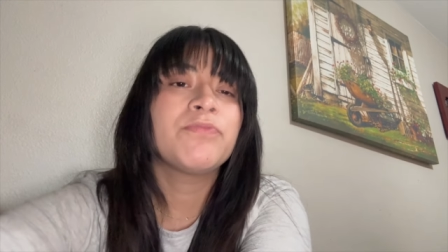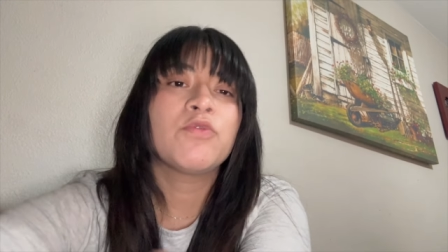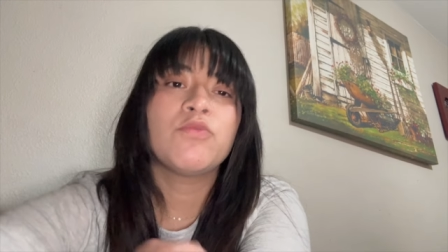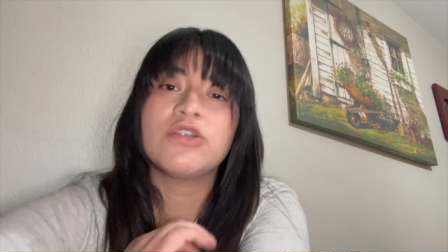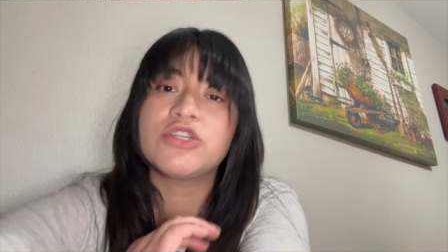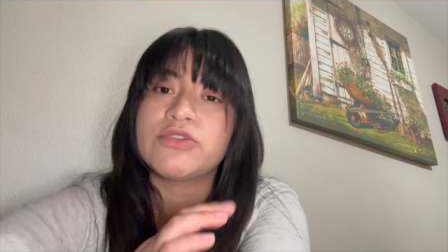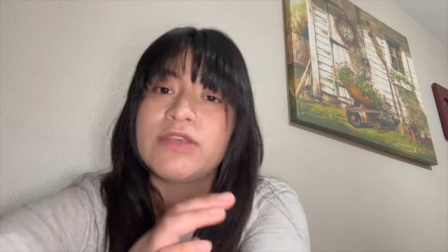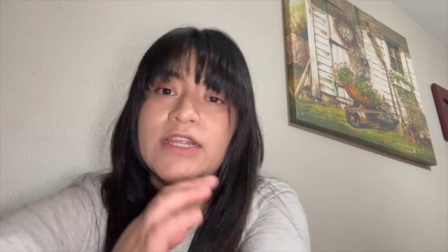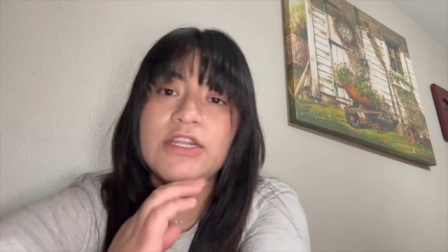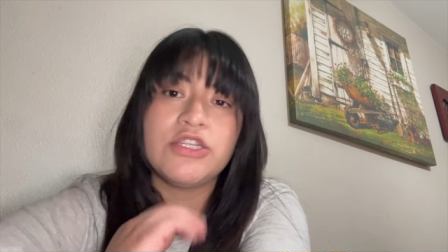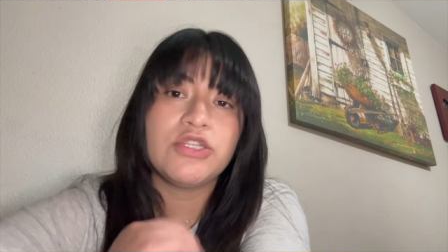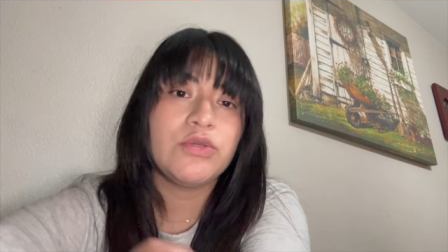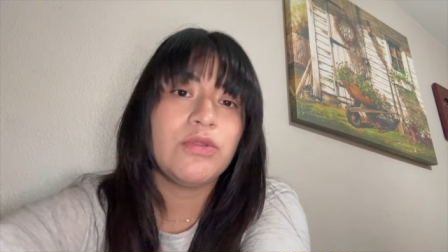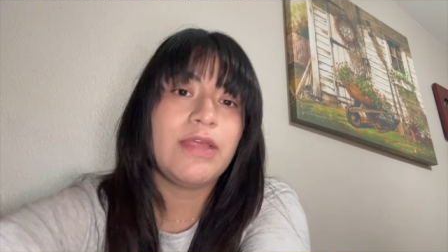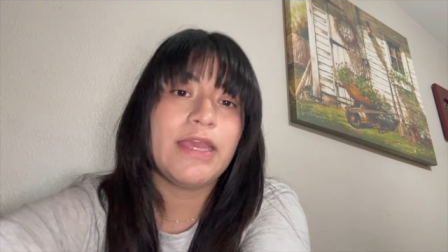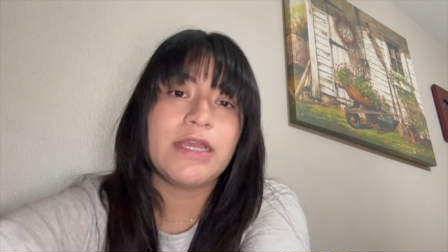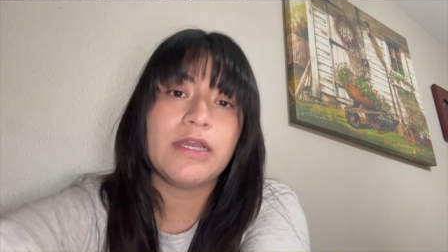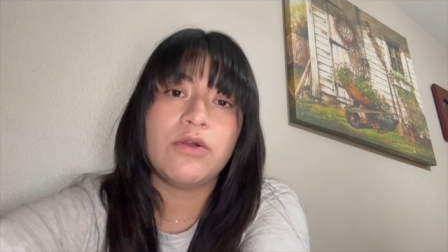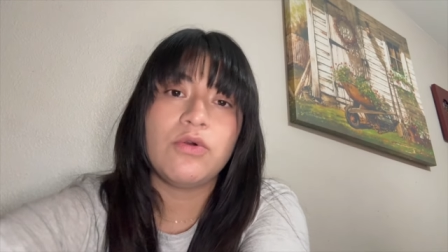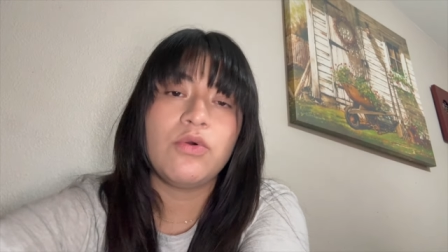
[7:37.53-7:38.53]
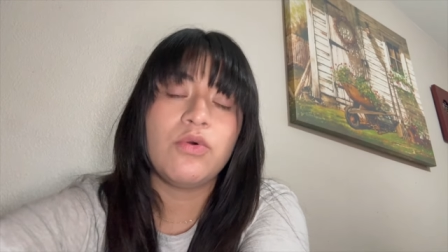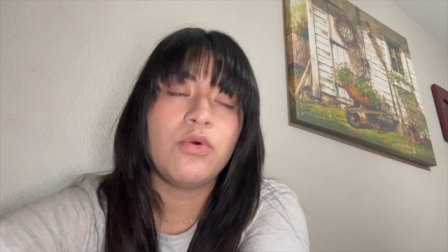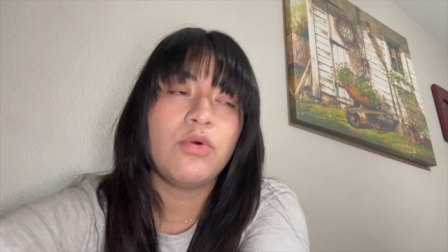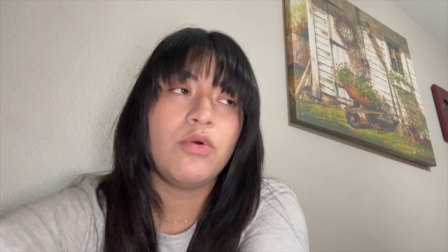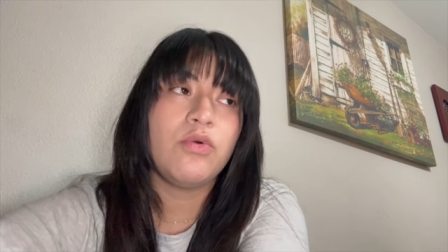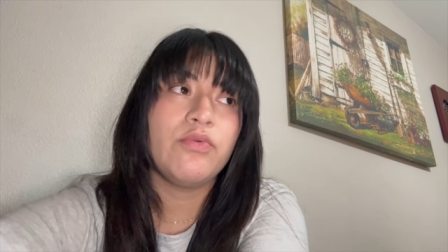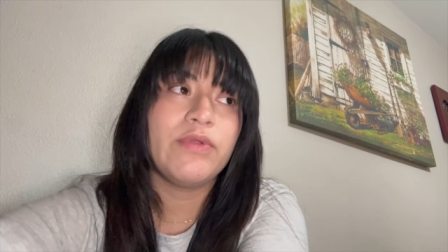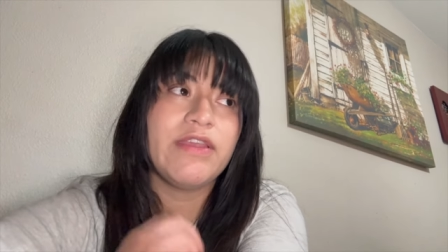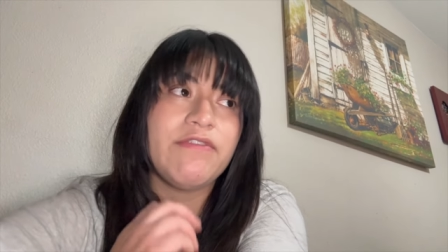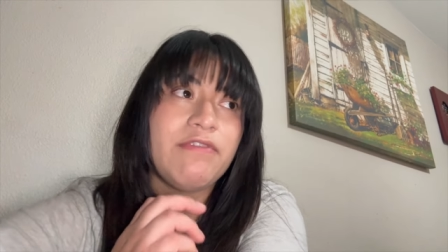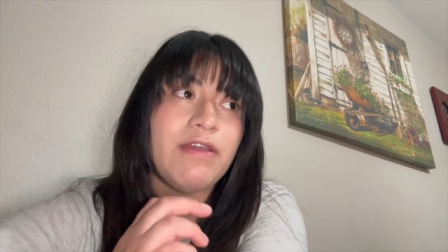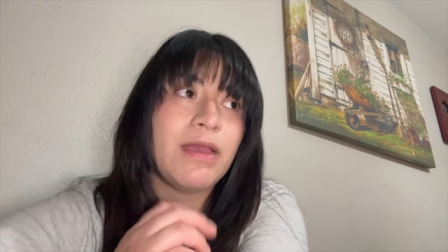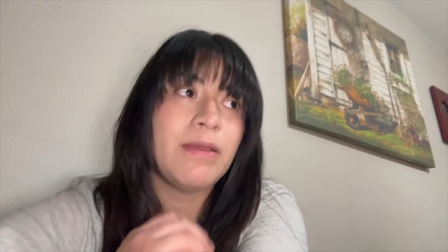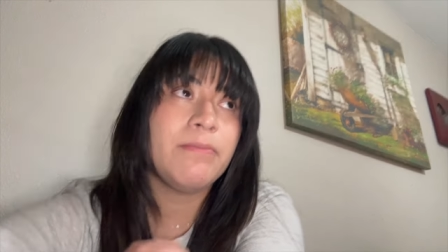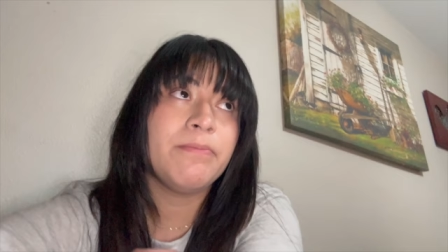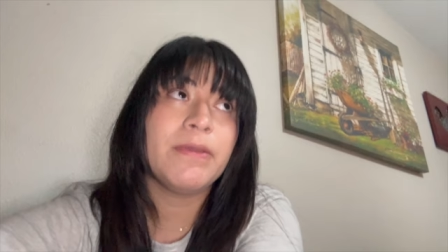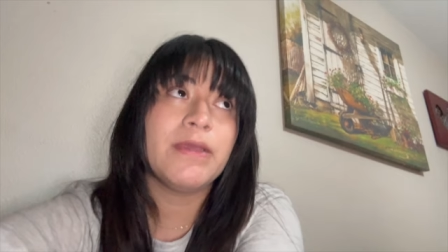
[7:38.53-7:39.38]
We're trying to do like a whole revamp